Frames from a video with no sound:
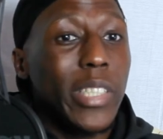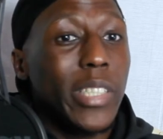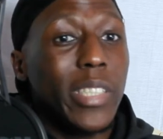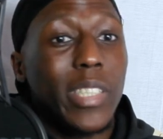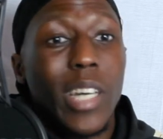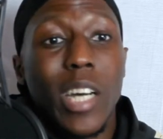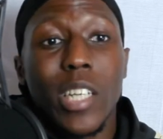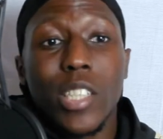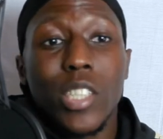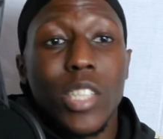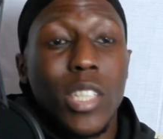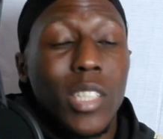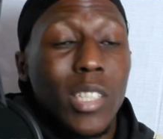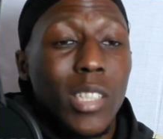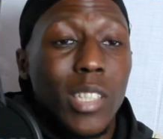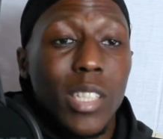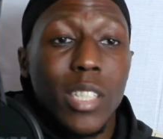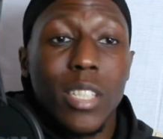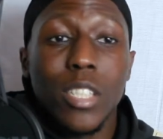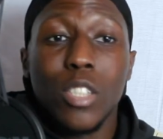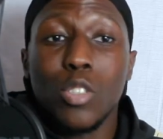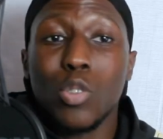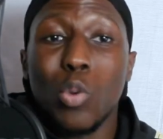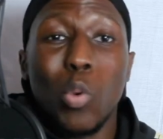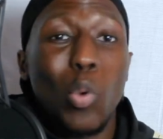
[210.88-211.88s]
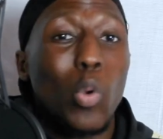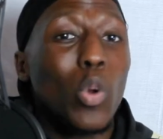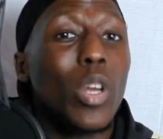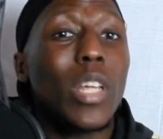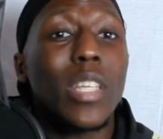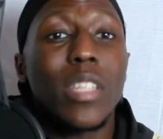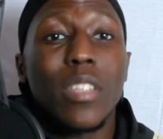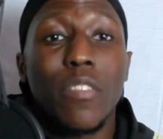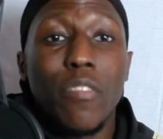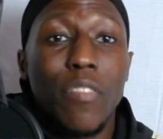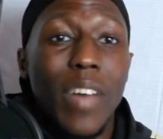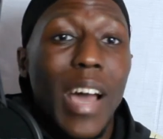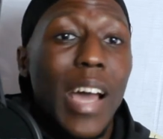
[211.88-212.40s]
duchesses, all
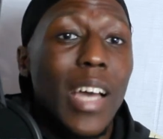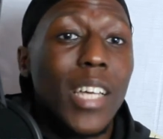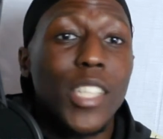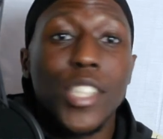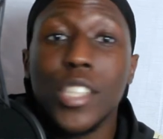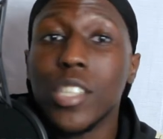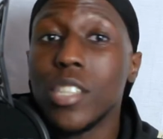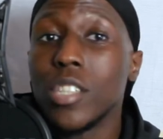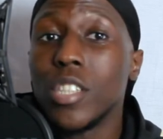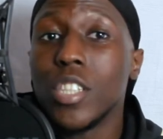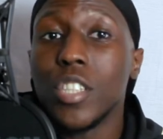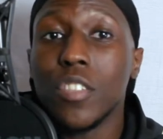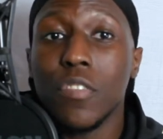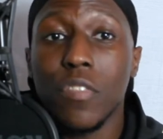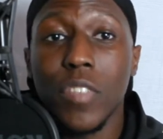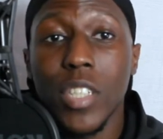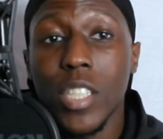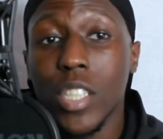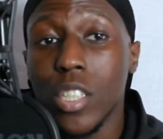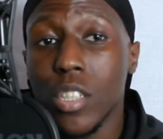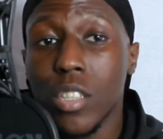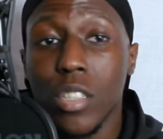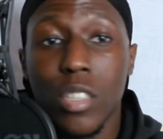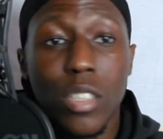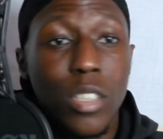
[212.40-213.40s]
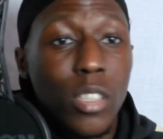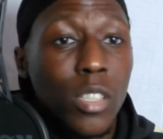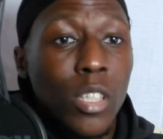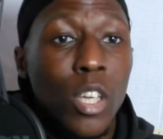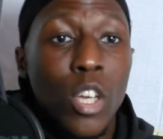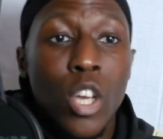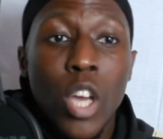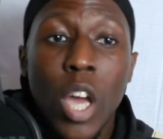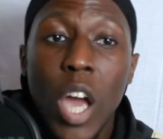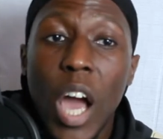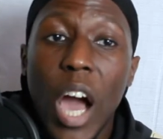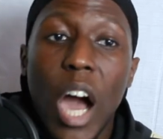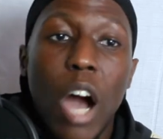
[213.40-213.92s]
advisors, visors,
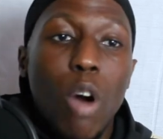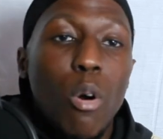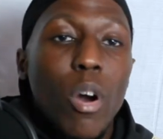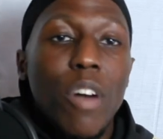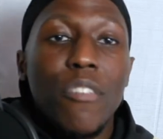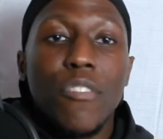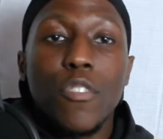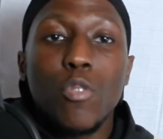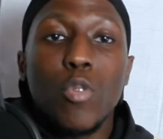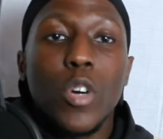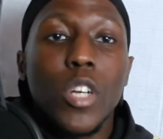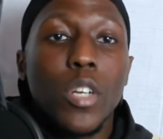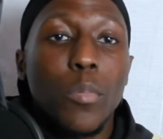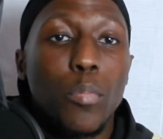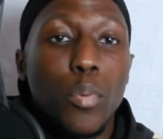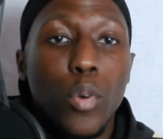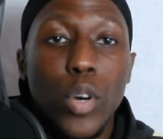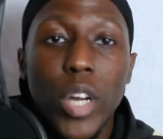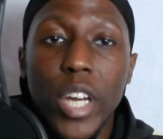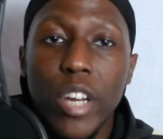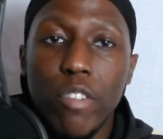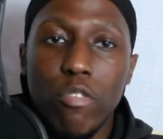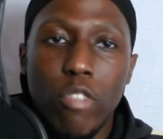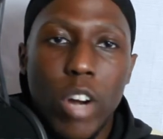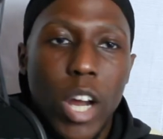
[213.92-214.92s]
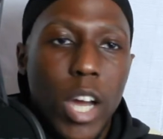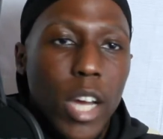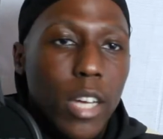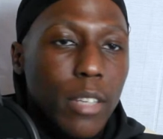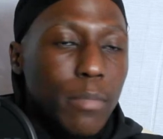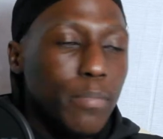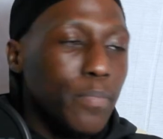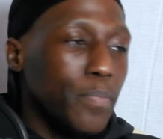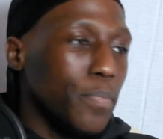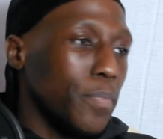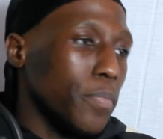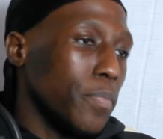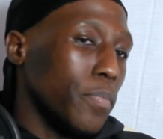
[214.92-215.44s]
however you want to put it, right?
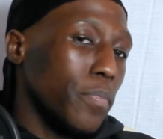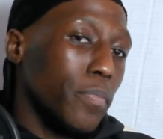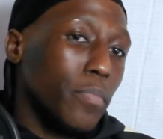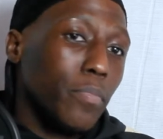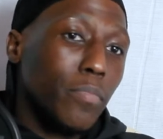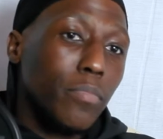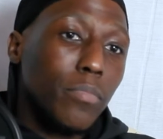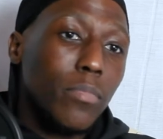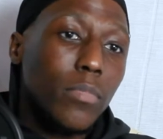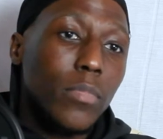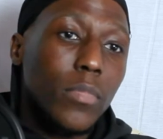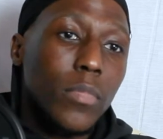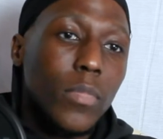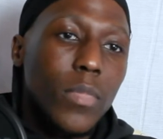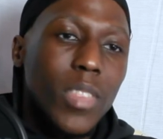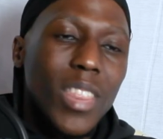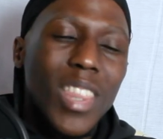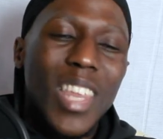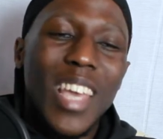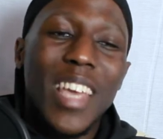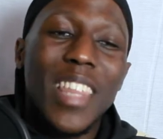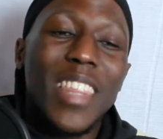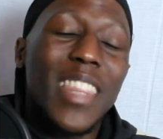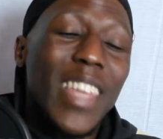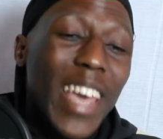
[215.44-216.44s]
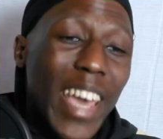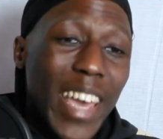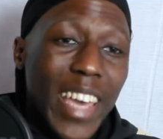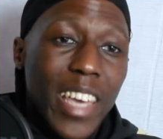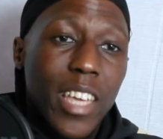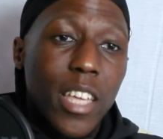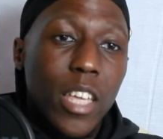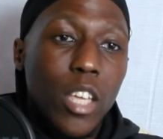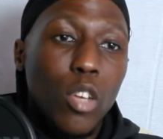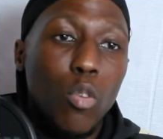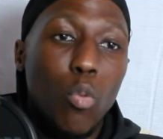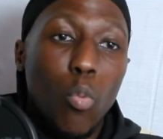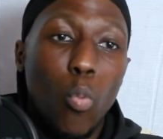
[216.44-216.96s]

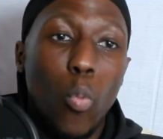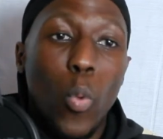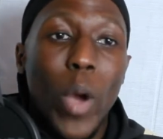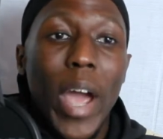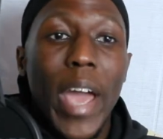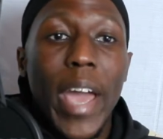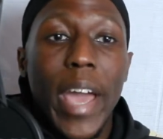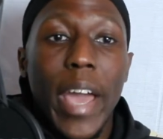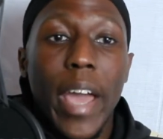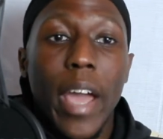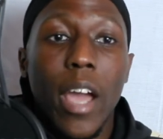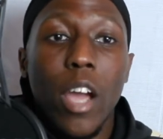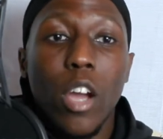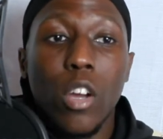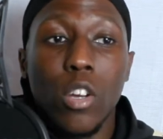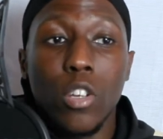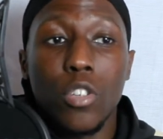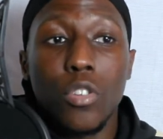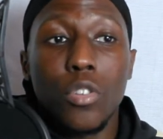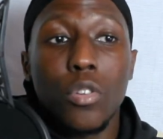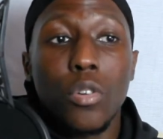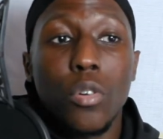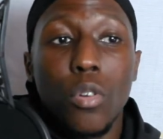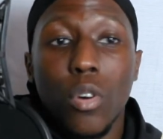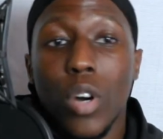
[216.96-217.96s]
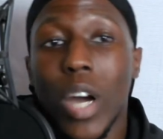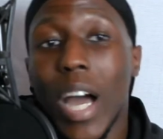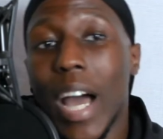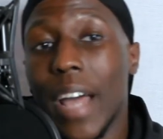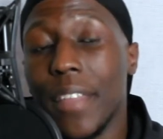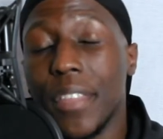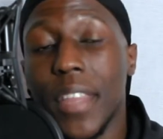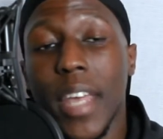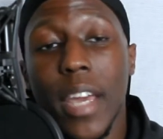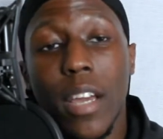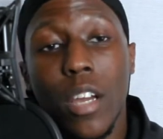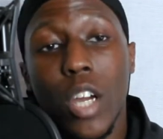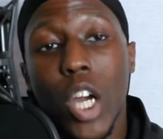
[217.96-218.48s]
They wear couture
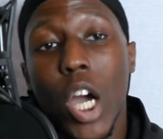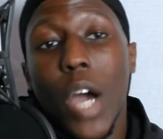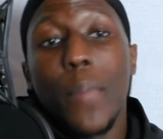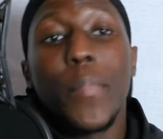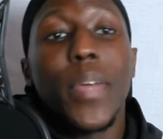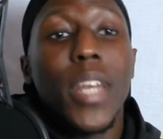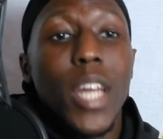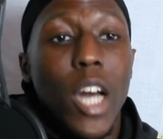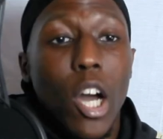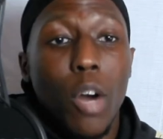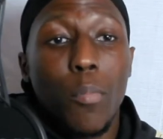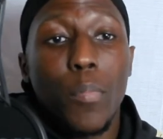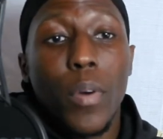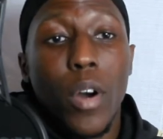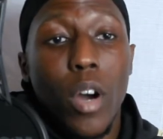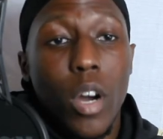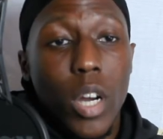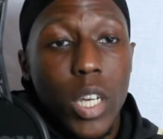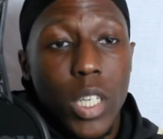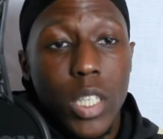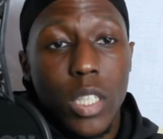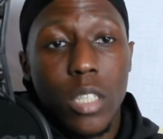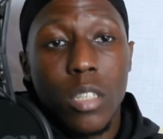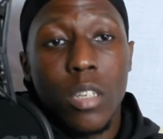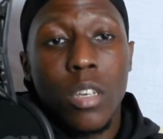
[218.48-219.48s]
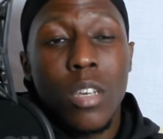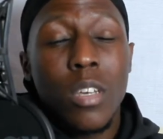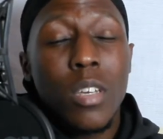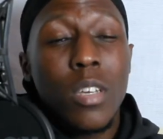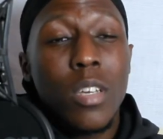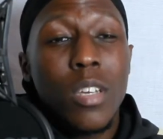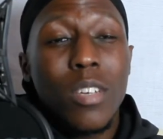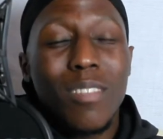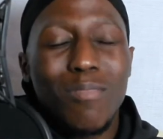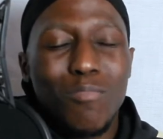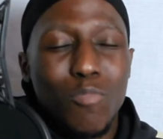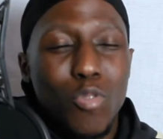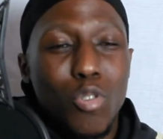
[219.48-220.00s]
at their coming out party,
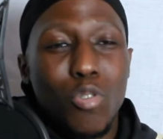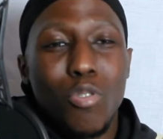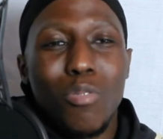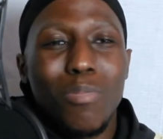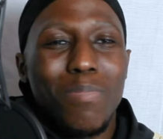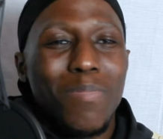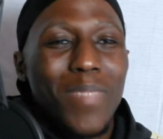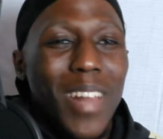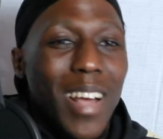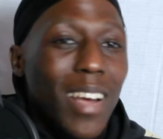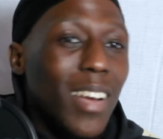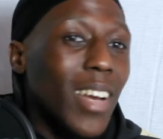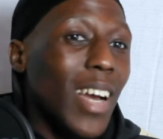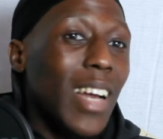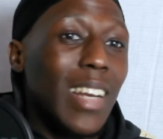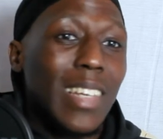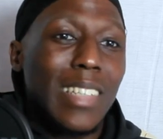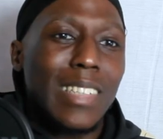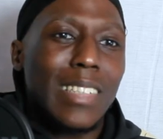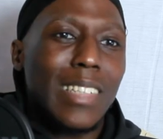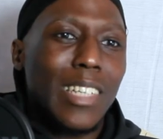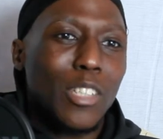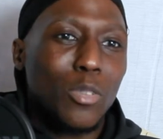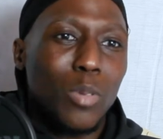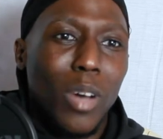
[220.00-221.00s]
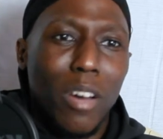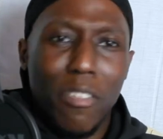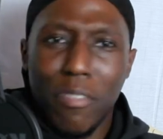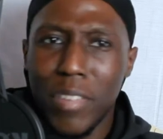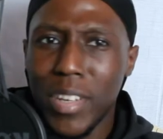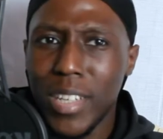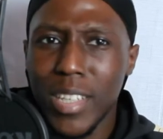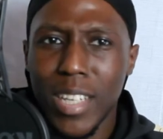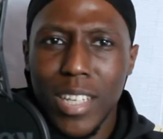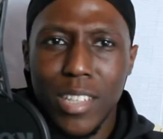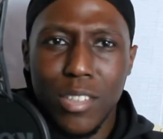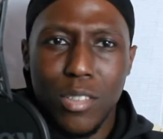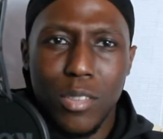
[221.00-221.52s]
or like, at least that's what I
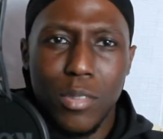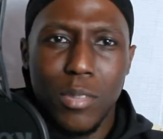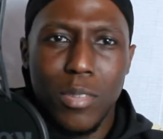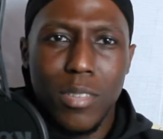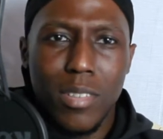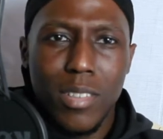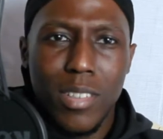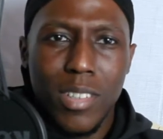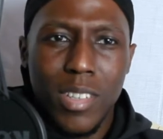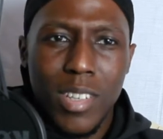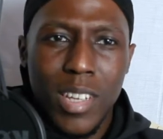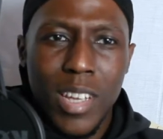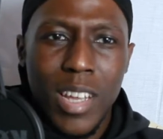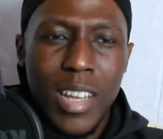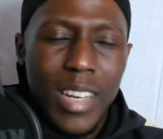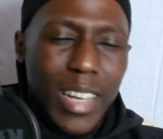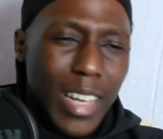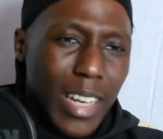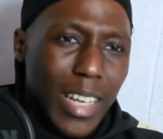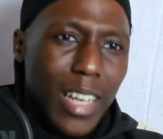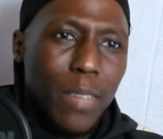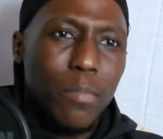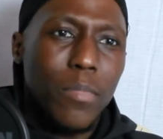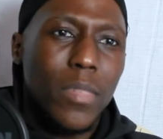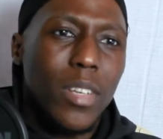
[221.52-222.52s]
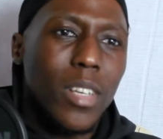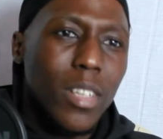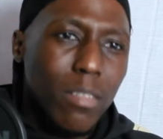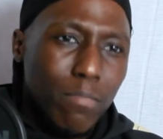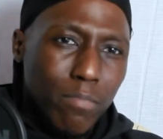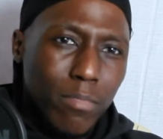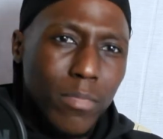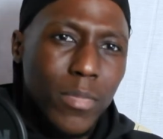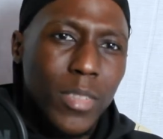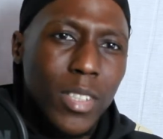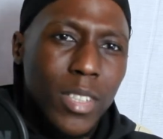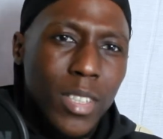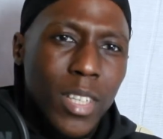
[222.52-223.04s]
think they do. Like, let me,
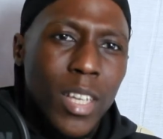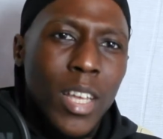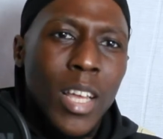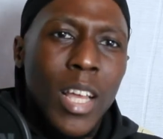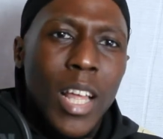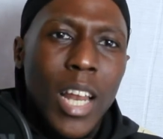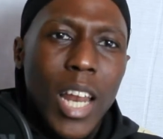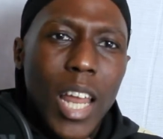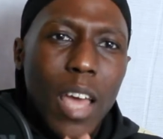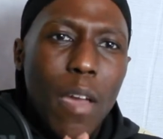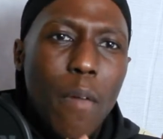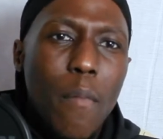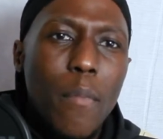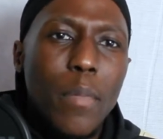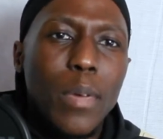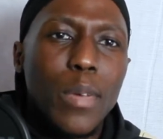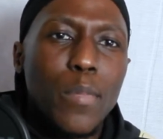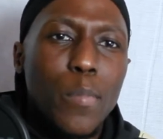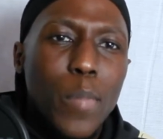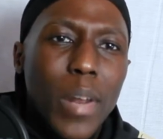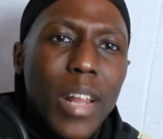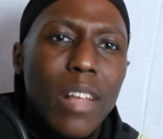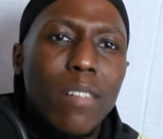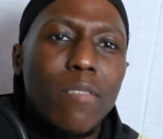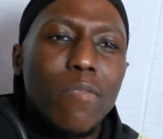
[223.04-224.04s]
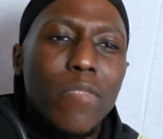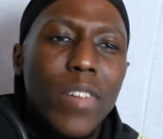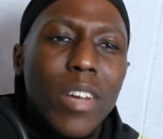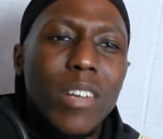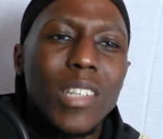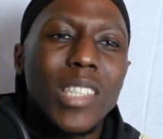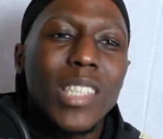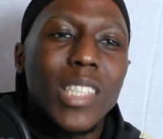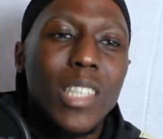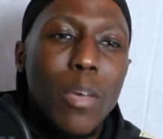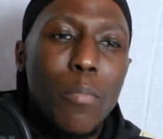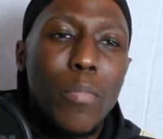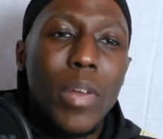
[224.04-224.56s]
let me be
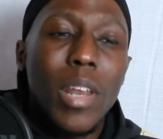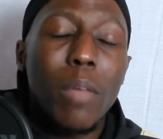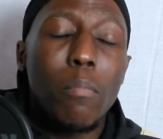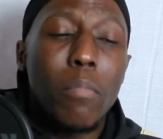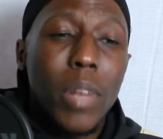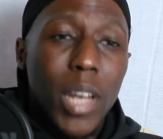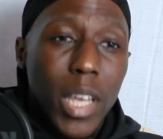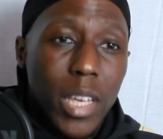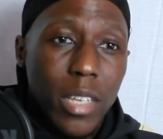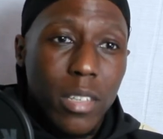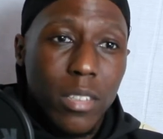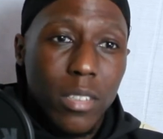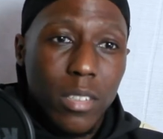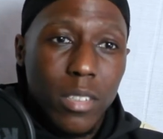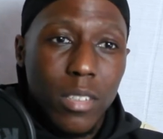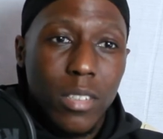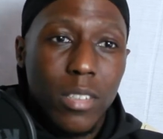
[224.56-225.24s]
very simple and plain.